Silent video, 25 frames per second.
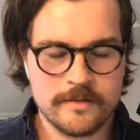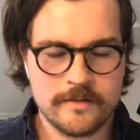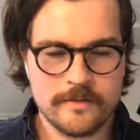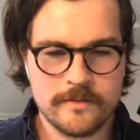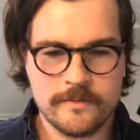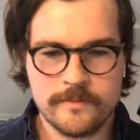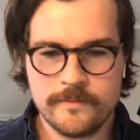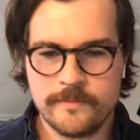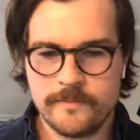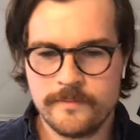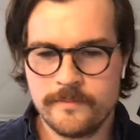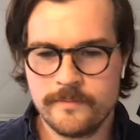
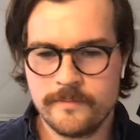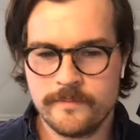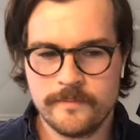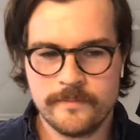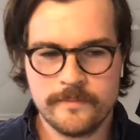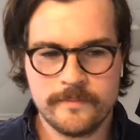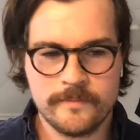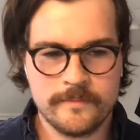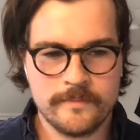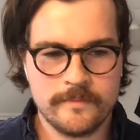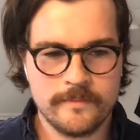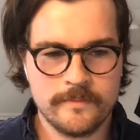
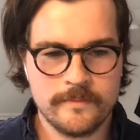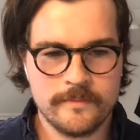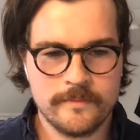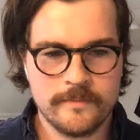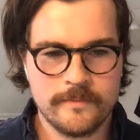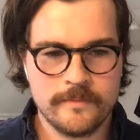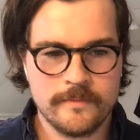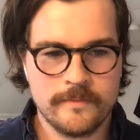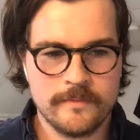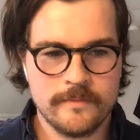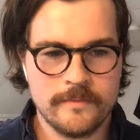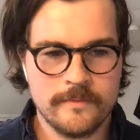
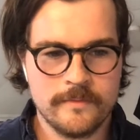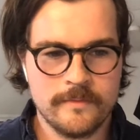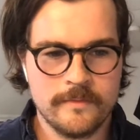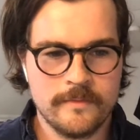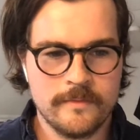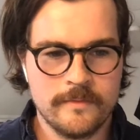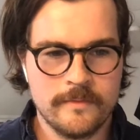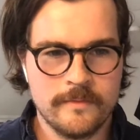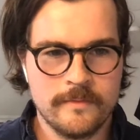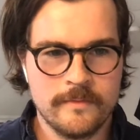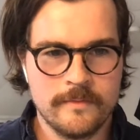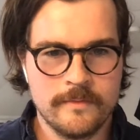
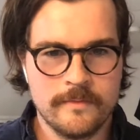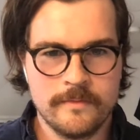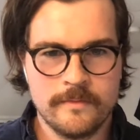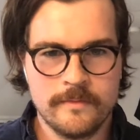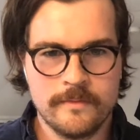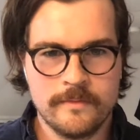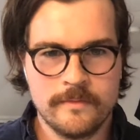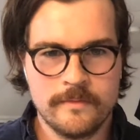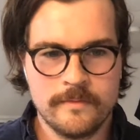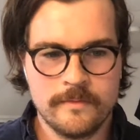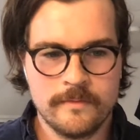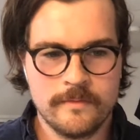
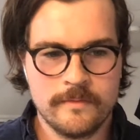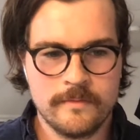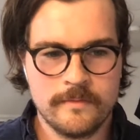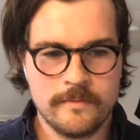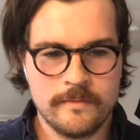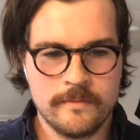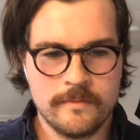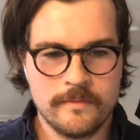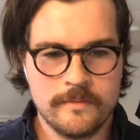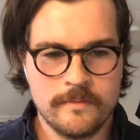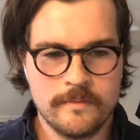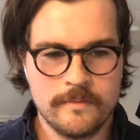
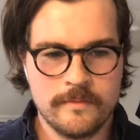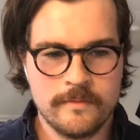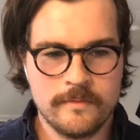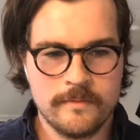No one is speaking in this clip.